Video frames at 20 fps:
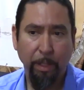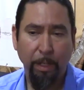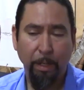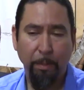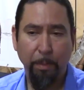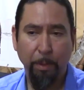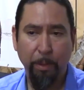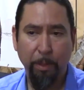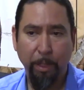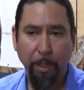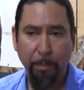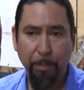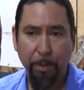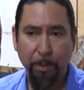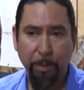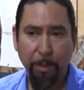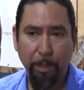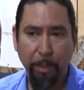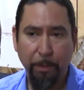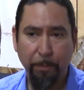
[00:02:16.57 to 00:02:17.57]
about the
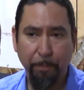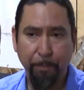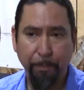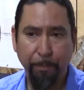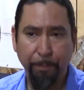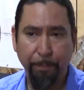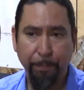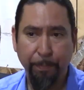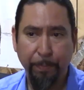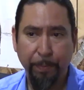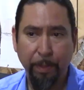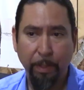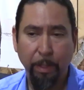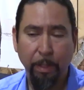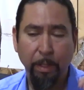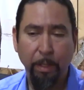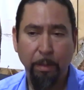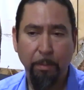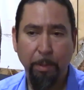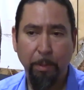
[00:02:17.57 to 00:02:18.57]
community,
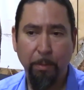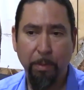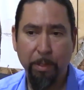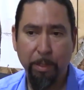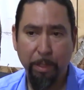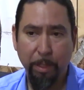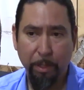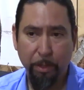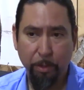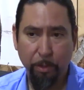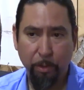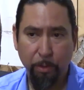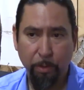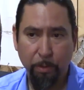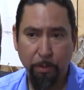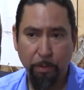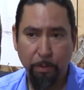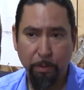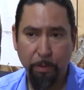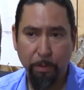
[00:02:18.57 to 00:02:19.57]
about residential
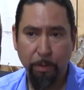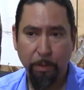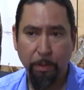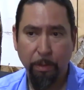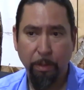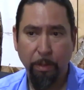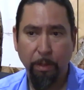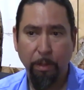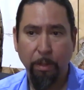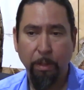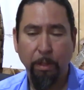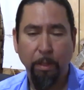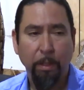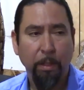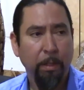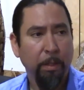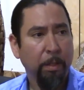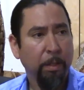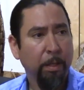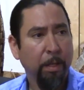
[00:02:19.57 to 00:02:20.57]
schools,
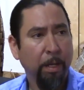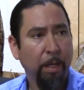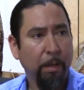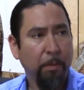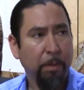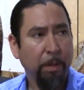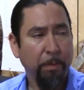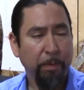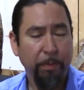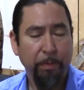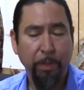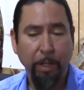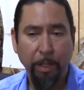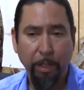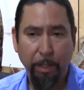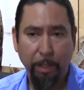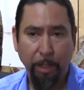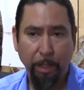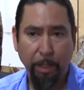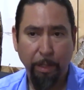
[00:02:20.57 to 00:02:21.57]
what we've done
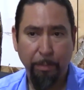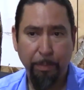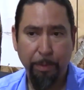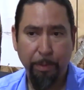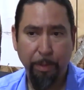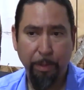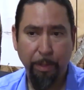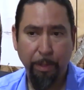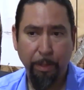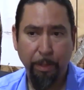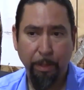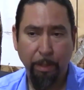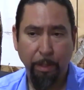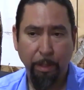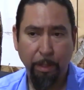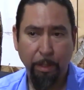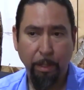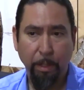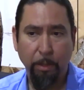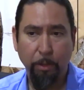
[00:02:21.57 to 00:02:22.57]
in our community,
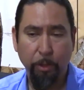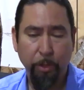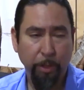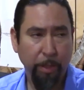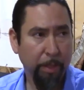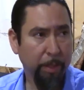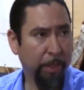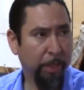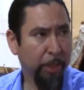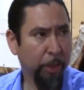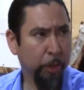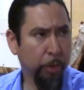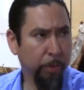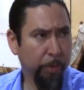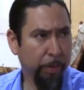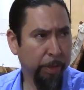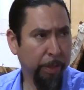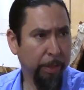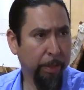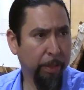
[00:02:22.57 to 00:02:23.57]
our culture, our
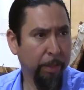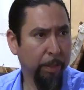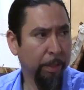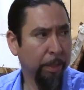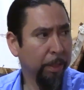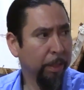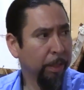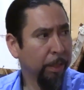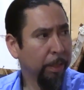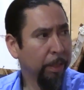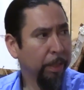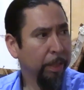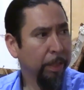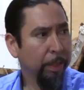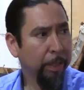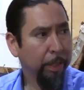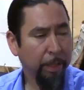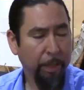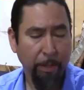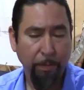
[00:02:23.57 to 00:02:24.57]
history,
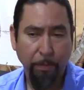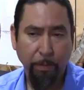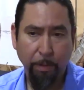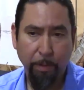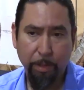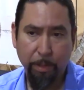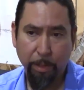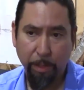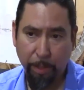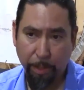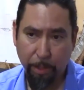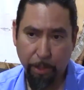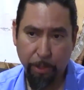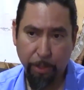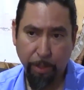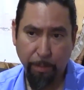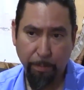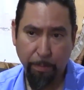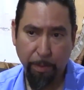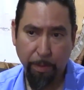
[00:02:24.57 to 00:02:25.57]
and of course,
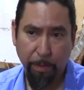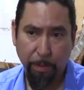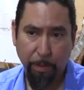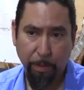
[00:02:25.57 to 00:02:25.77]
leadership.